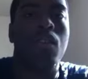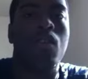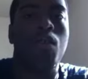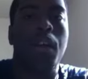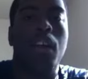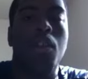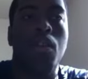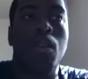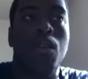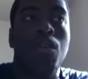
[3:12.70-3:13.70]
to make your
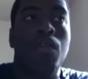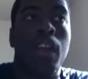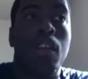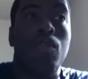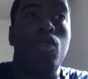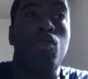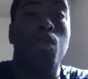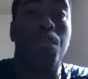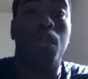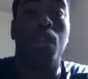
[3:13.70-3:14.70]
lows like
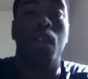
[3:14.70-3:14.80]
super